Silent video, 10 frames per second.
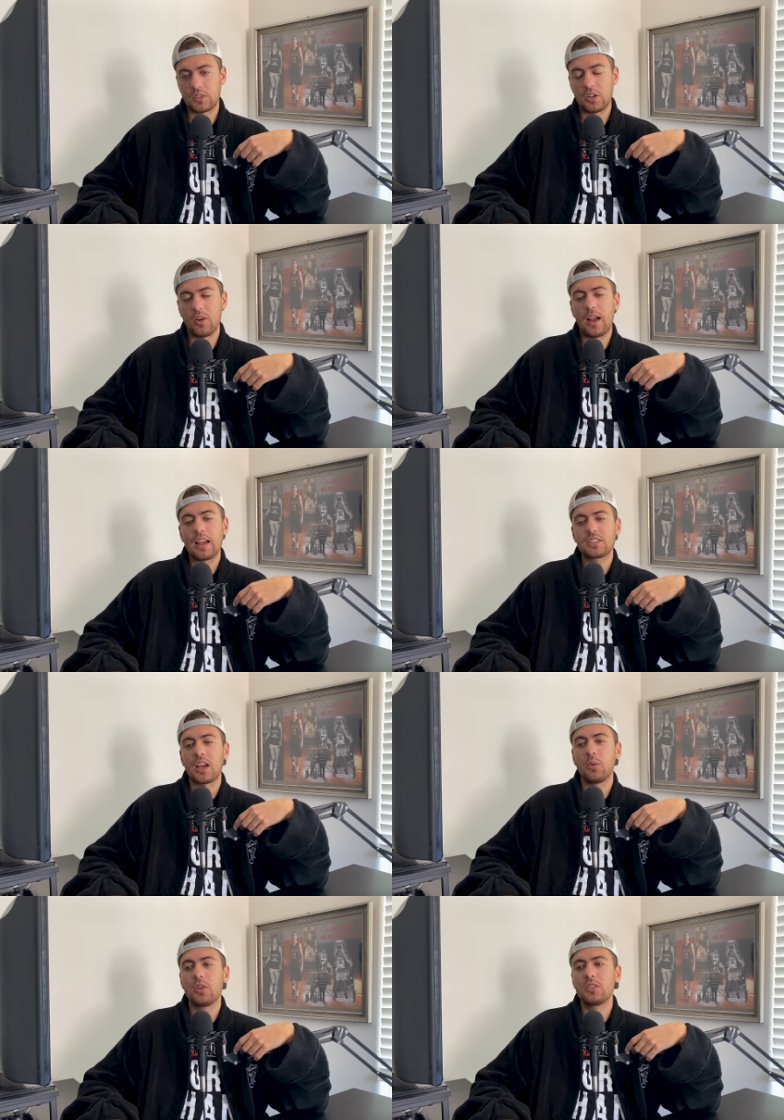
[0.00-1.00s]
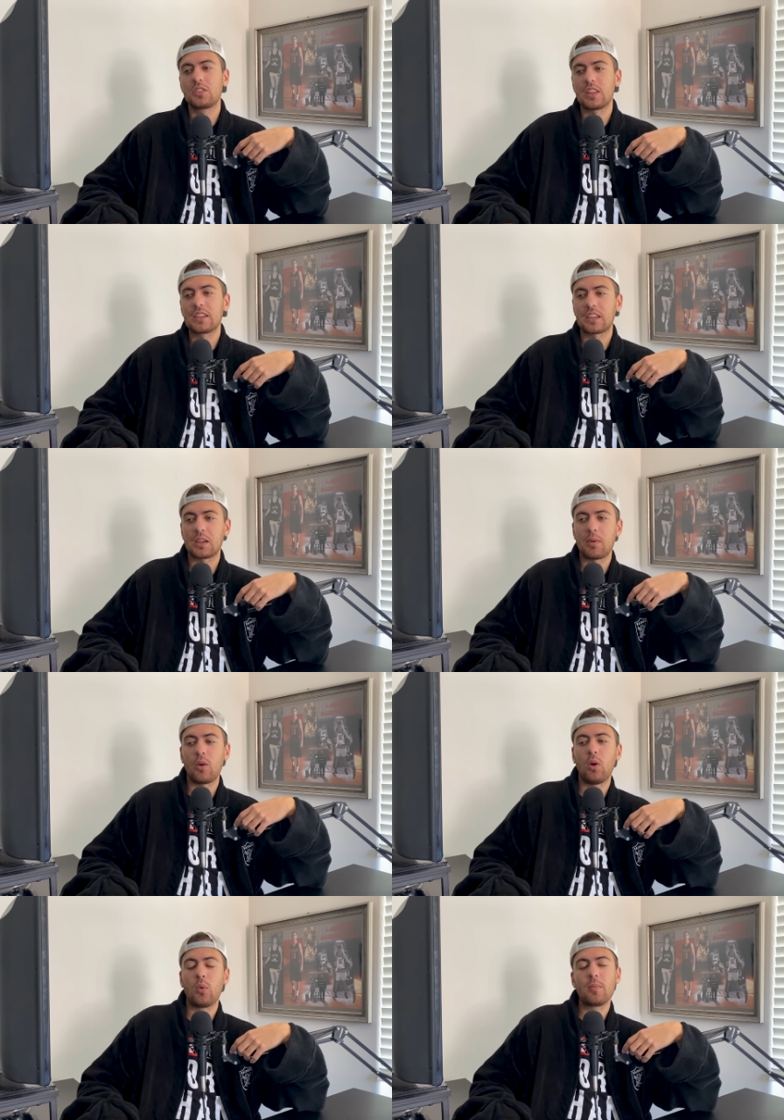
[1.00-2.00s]
You know, as I was thinking
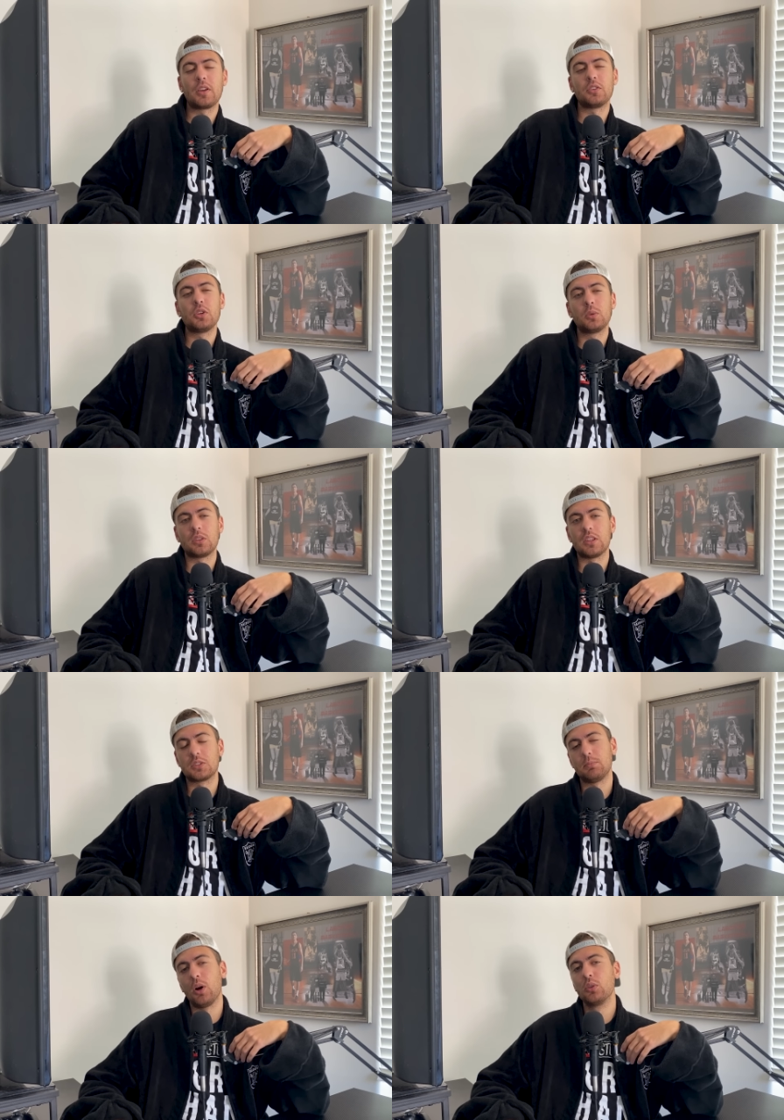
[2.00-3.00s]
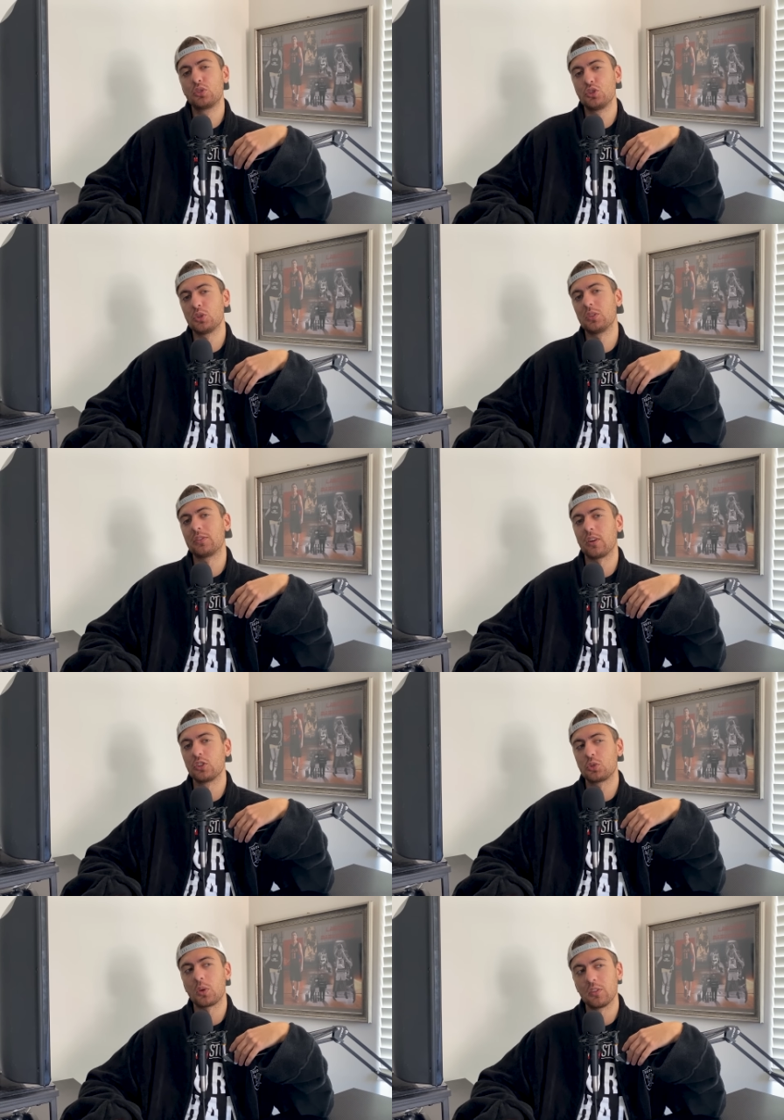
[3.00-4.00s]
about what we might do with this post-June
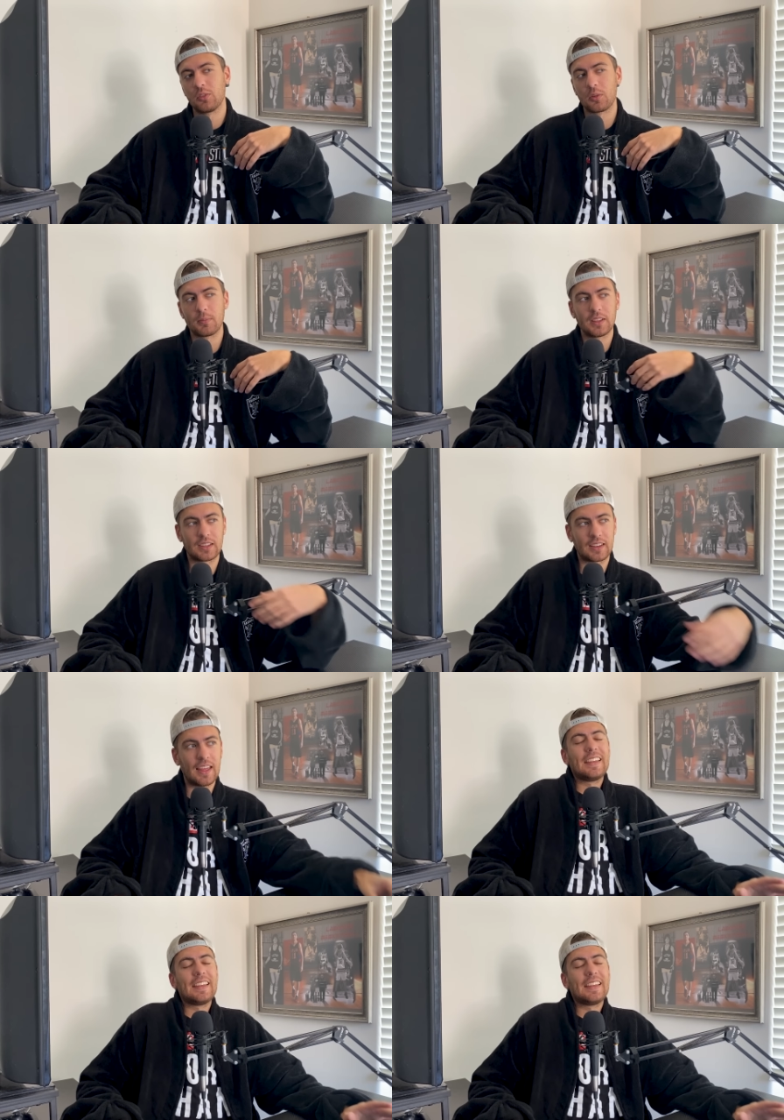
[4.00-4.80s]
1st $24 million,